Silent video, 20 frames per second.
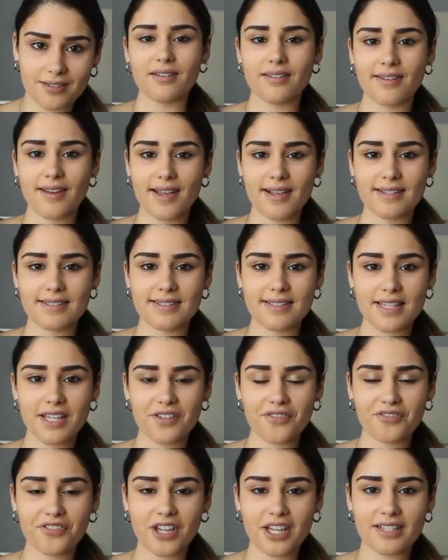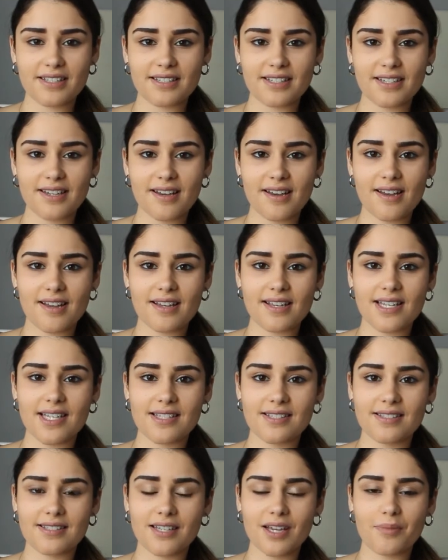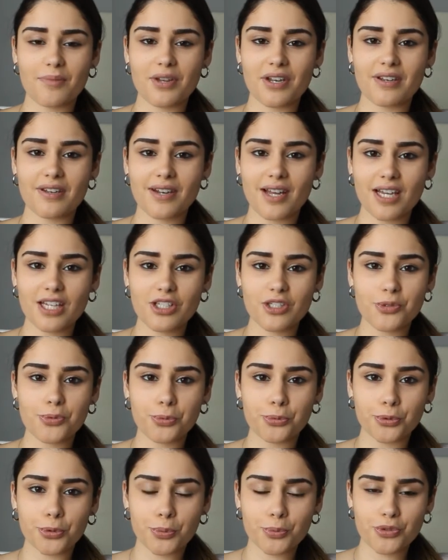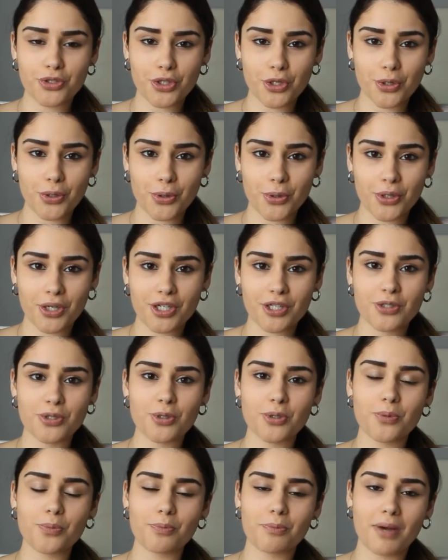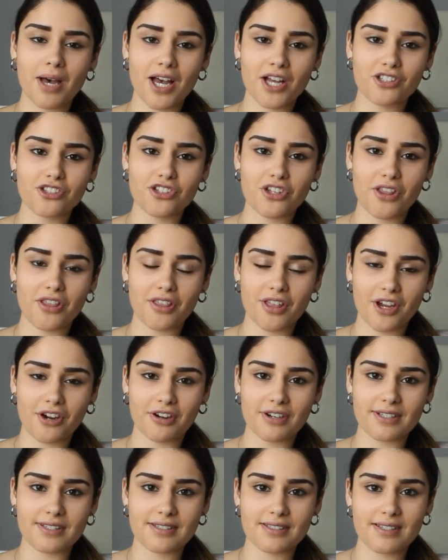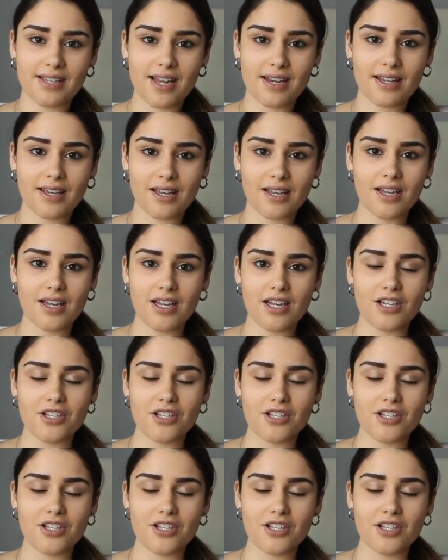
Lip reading: Next gift idea is some nice room decor to match their aesthetic.